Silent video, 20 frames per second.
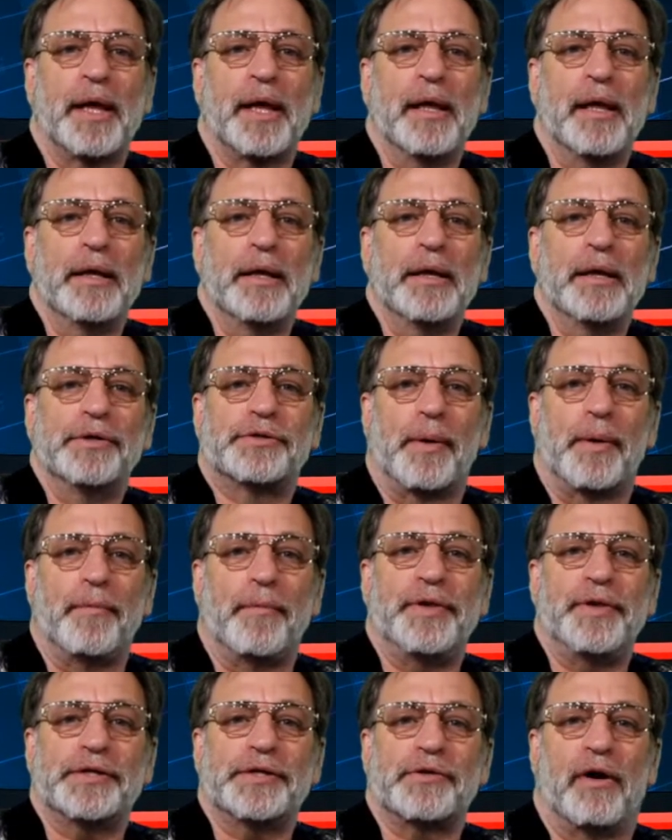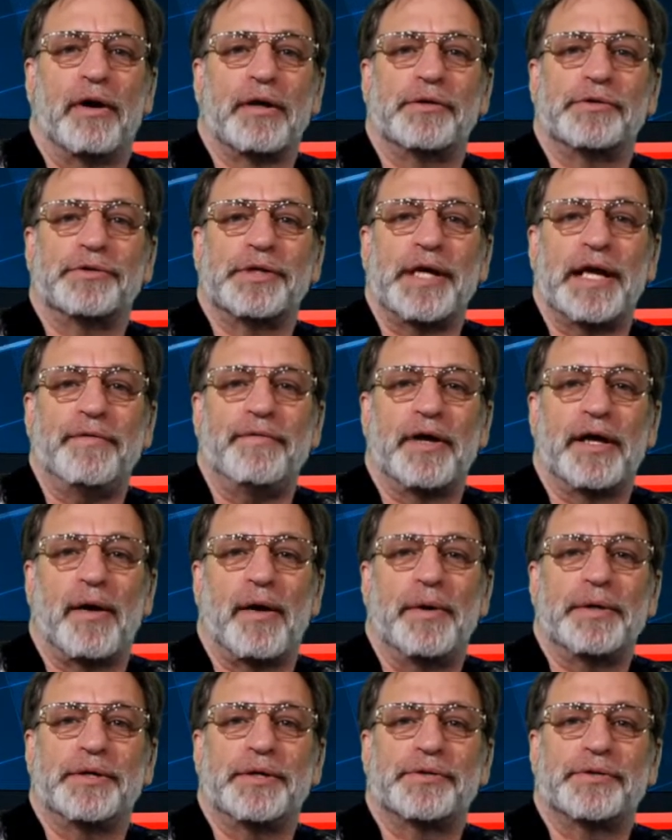Some of these articles even go into
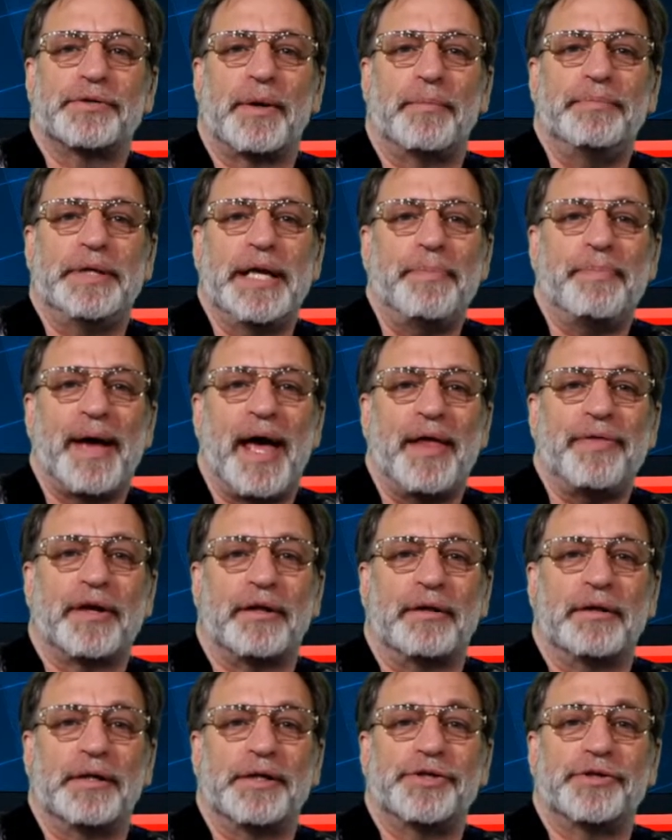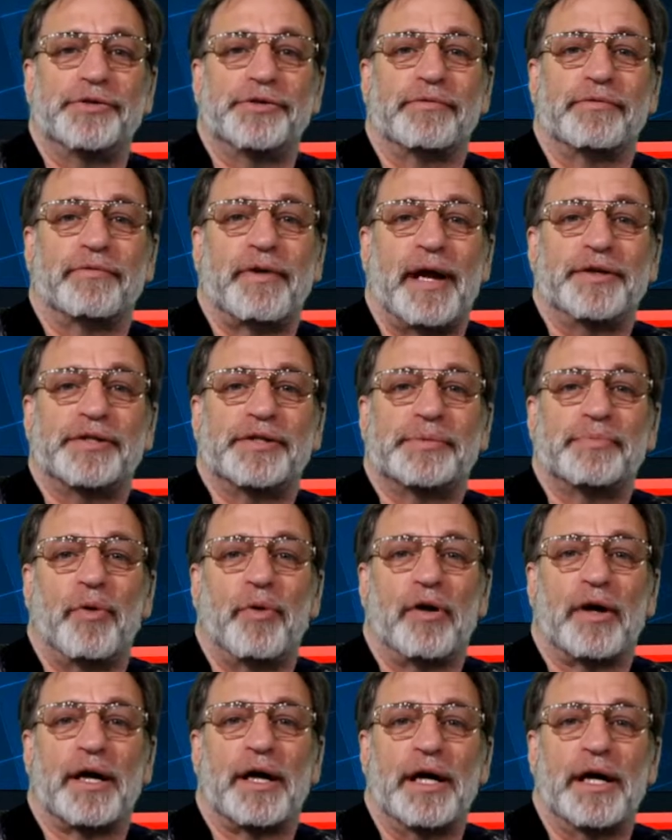some deep ethical issues surrounding smaller
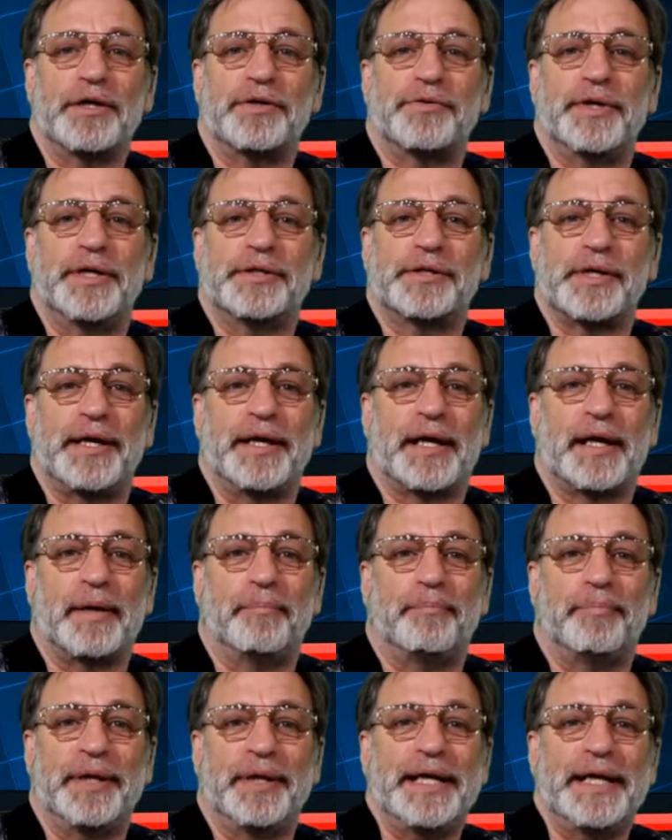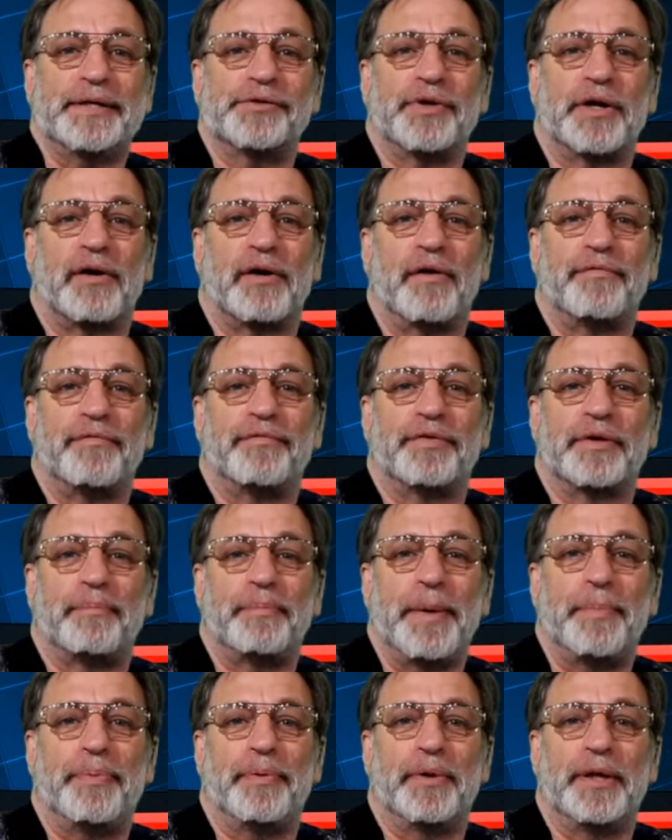countries and the complete disregard for the people
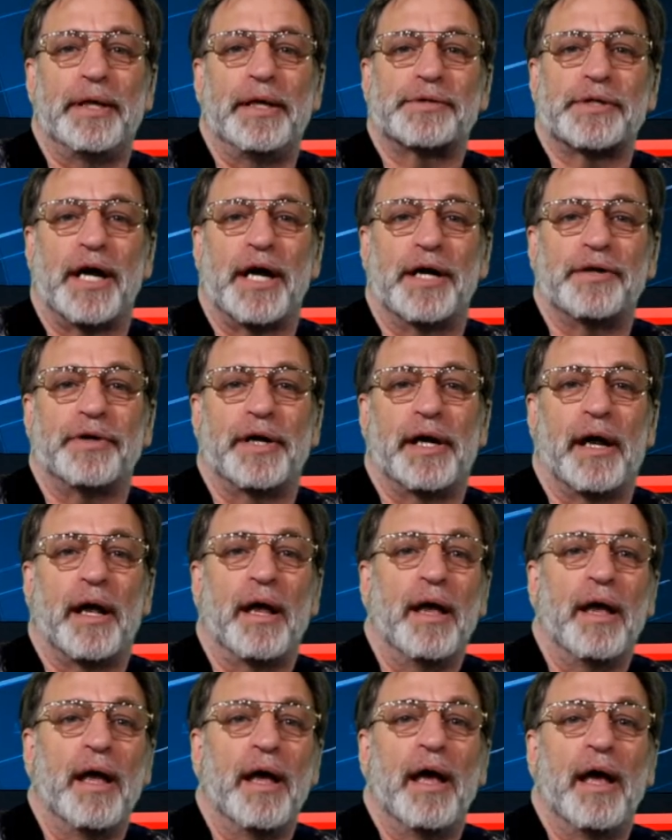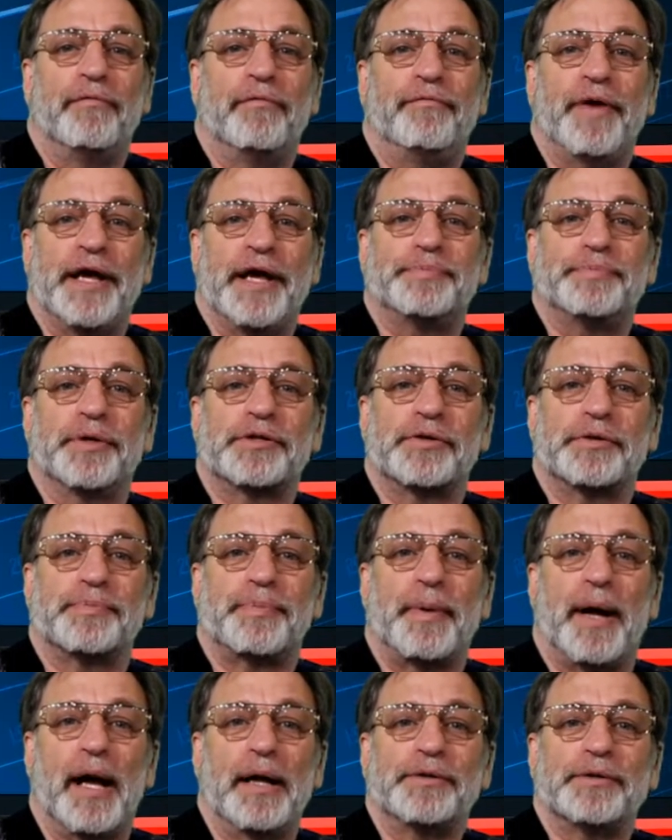in those countries. Facebook's
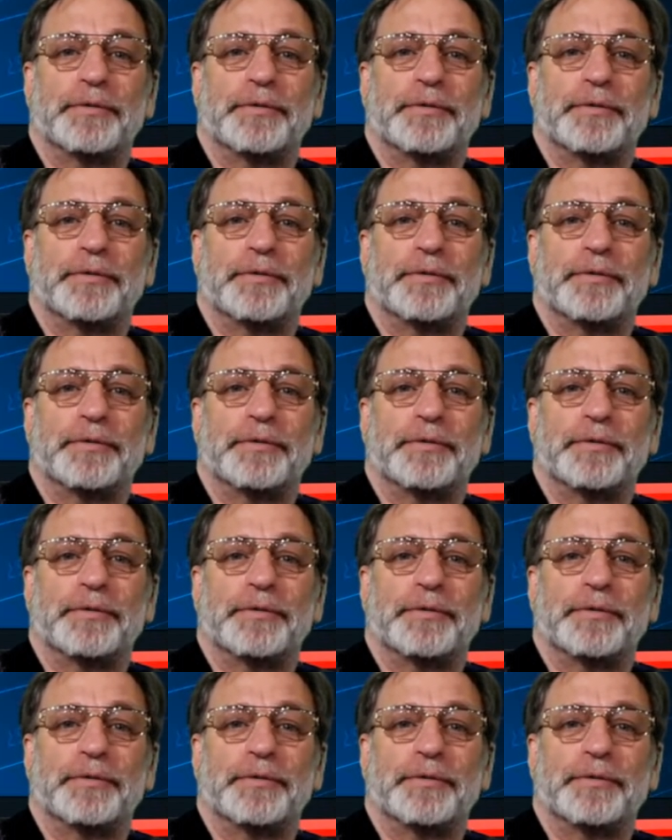response?